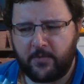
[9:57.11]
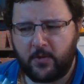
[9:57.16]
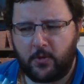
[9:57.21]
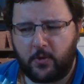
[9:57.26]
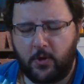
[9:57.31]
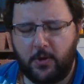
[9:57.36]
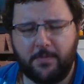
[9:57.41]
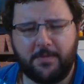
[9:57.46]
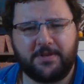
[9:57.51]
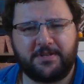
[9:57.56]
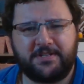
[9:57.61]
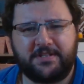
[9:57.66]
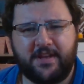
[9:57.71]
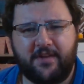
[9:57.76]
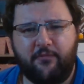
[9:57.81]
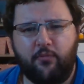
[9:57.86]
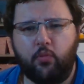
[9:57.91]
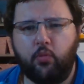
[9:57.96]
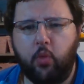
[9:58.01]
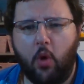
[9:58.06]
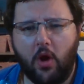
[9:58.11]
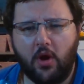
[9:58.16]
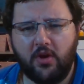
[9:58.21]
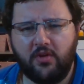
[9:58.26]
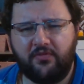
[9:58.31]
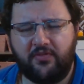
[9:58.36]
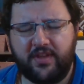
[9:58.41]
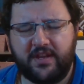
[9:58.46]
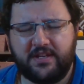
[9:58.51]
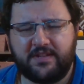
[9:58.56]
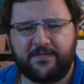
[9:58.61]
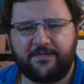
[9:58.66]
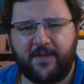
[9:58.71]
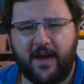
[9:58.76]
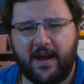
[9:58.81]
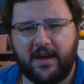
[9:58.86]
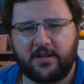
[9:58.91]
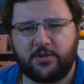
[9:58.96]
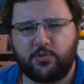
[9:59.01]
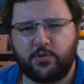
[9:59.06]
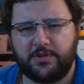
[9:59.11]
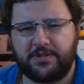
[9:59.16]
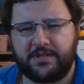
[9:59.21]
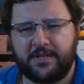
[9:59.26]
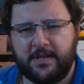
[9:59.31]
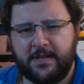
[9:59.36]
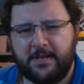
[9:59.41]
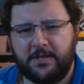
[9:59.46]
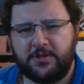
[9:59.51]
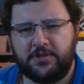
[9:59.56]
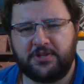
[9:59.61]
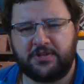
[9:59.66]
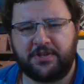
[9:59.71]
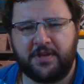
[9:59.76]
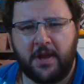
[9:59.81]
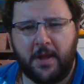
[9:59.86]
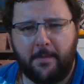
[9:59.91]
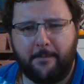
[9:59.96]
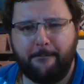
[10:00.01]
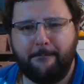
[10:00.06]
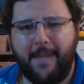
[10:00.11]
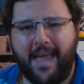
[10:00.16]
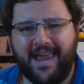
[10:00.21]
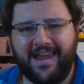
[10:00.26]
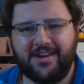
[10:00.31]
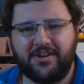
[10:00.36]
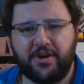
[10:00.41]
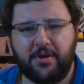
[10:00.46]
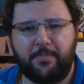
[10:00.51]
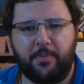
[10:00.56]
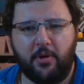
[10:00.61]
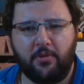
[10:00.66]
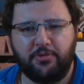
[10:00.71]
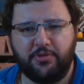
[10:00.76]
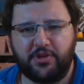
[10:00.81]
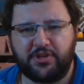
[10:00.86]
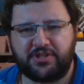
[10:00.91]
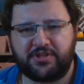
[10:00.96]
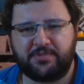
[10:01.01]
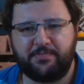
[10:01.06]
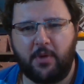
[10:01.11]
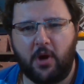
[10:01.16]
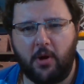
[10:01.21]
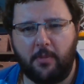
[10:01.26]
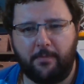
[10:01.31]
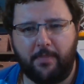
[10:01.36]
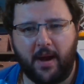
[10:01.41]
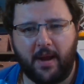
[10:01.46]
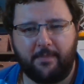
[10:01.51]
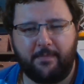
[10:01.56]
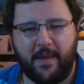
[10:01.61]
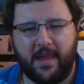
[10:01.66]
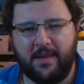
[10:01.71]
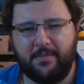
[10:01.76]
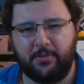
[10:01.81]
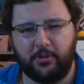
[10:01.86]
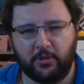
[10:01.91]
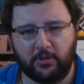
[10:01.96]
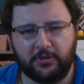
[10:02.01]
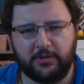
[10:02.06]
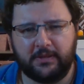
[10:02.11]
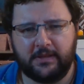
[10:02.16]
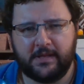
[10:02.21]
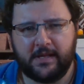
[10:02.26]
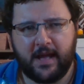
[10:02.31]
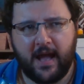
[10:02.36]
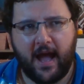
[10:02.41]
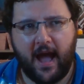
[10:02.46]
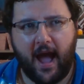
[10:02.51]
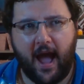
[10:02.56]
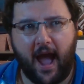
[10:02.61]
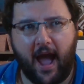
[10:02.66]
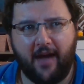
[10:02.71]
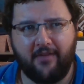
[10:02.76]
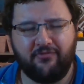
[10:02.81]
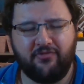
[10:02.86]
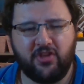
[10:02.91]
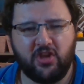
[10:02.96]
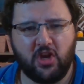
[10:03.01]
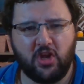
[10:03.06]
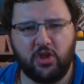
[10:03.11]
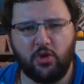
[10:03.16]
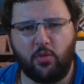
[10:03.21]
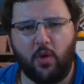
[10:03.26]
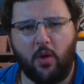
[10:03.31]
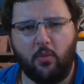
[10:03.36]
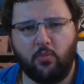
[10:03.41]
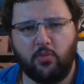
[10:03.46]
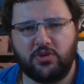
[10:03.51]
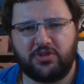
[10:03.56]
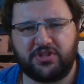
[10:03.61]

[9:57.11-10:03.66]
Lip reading: Almost as if one of these facts was just made up on the spot by people, and the other one was